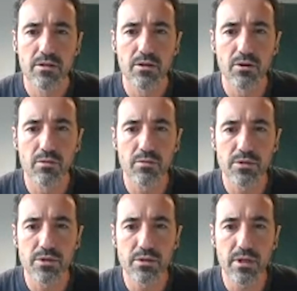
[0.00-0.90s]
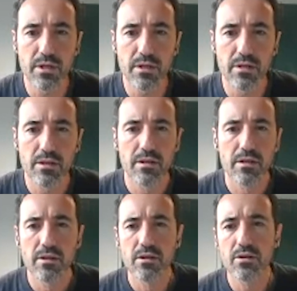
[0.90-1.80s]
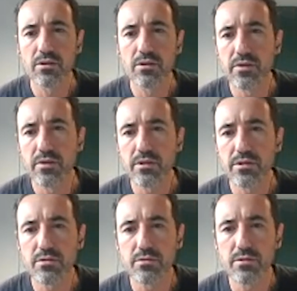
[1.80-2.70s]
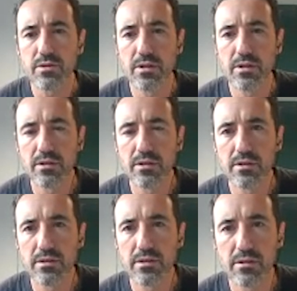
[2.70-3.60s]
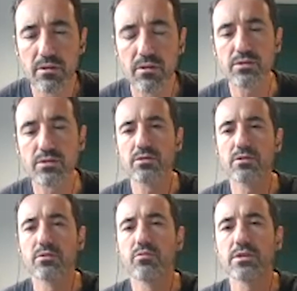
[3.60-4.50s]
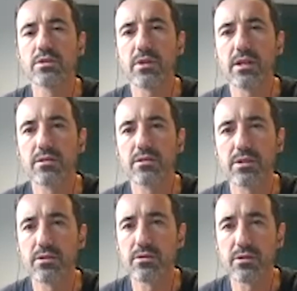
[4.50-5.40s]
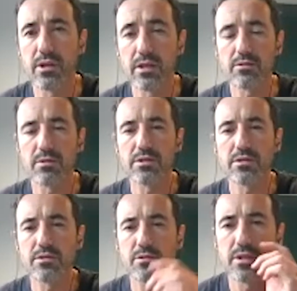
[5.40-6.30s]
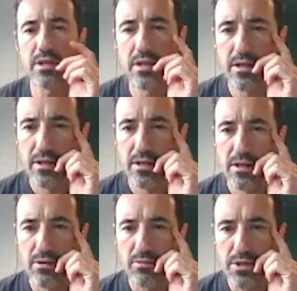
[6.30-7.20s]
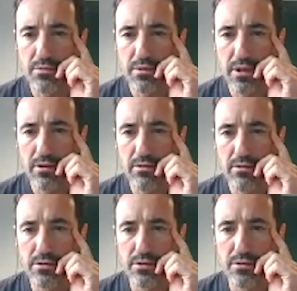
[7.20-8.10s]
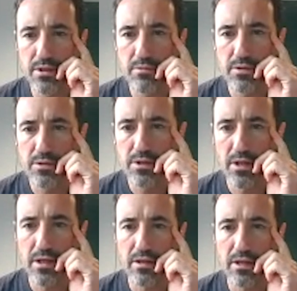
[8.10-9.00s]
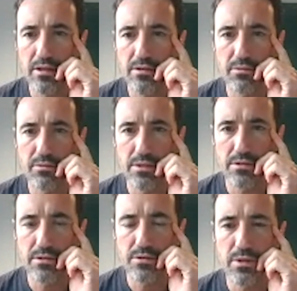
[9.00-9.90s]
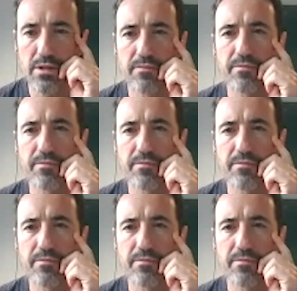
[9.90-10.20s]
almost surely converge to also a Galton-Watson tree, which we call the unimodular Galton-Watson tree.